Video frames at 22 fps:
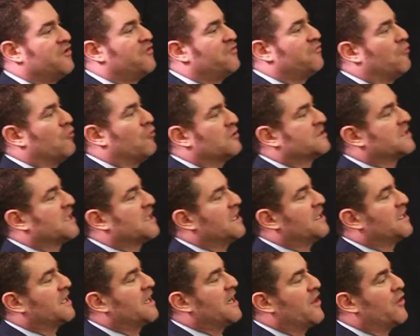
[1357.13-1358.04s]
Schwartz
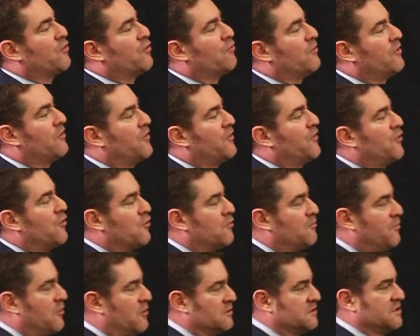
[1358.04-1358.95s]
got together with a
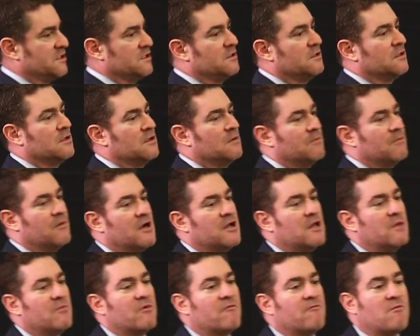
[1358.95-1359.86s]
third person by the
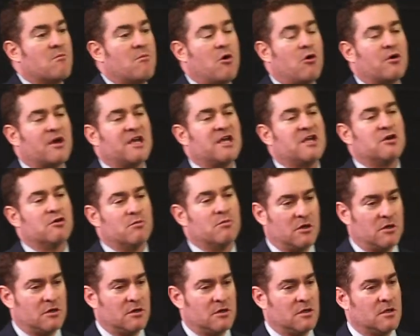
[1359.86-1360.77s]
name of Ramogi
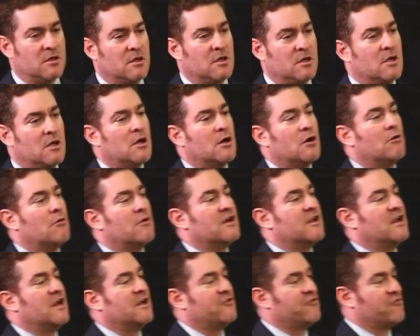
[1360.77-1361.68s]
Huma who
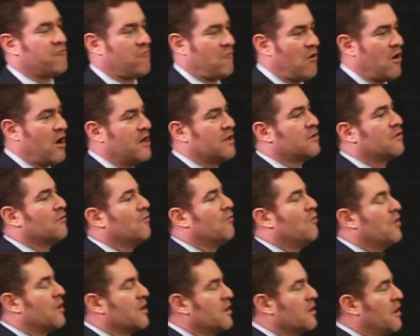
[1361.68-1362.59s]
had tried to
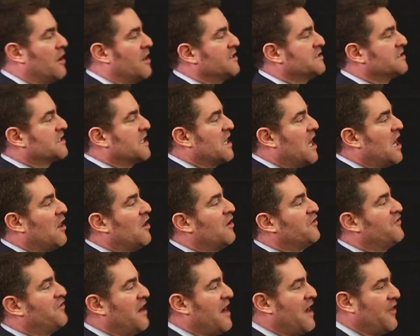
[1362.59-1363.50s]
organize
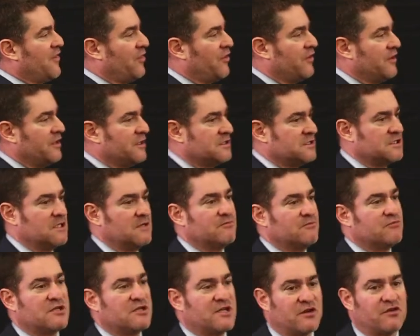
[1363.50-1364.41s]
college athletes,
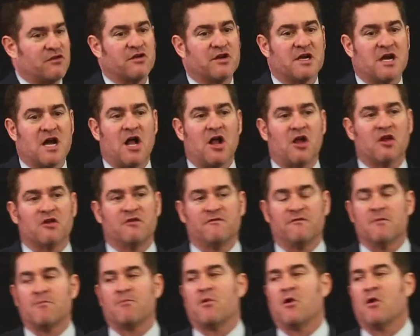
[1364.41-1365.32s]
and particularly college
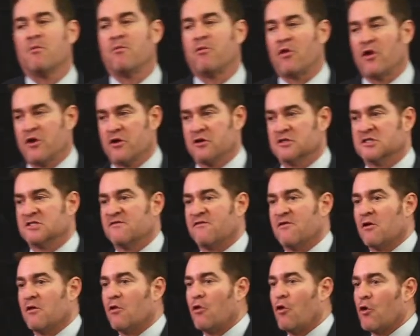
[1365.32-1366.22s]
football players,
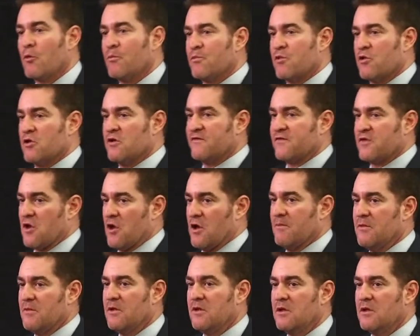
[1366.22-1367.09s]
for a long period of time.